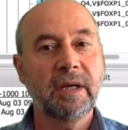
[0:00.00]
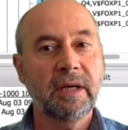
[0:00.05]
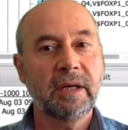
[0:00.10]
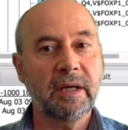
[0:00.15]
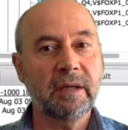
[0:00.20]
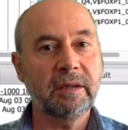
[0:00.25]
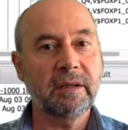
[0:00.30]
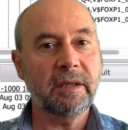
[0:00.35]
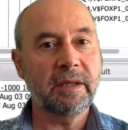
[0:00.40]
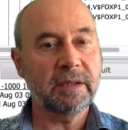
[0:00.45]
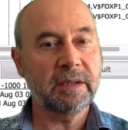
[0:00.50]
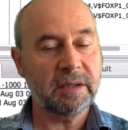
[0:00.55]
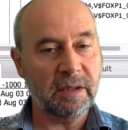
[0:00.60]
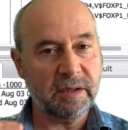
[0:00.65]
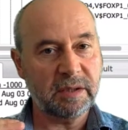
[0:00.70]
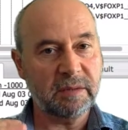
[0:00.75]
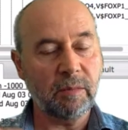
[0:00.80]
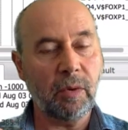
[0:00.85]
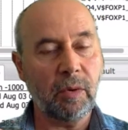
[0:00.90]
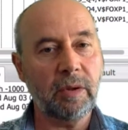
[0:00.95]
in this
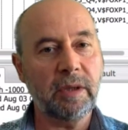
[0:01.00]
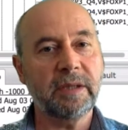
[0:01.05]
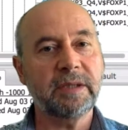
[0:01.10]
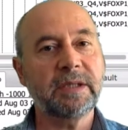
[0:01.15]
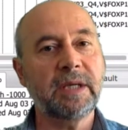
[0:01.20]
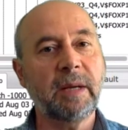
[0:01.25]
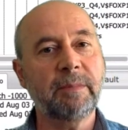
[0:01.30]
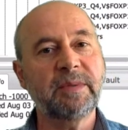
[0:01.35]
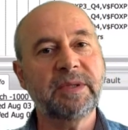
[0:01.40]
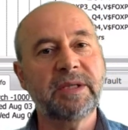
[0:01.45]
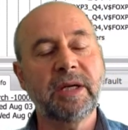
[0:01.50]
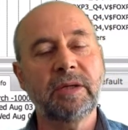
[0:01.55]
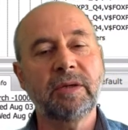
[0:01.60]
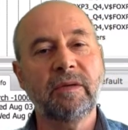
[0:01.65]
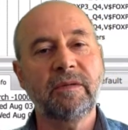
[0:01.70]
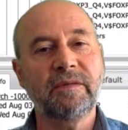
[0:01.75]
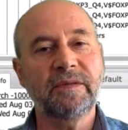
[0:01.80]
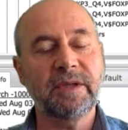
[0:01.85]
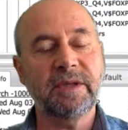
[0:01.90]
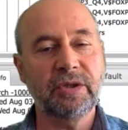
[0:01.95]
smaller subset
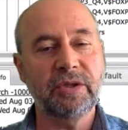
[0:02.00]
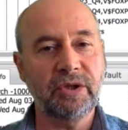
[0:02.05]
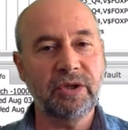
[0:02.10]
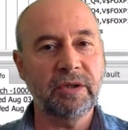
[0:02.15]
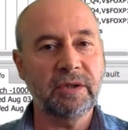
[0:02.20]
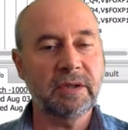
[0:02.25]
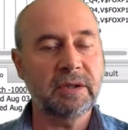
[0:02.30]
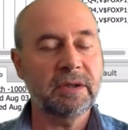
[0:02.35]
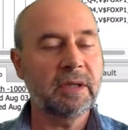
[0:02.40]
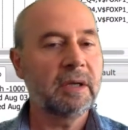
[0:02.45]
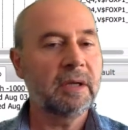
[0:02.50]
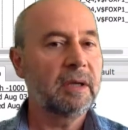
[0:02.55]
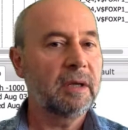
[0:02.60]
of genes,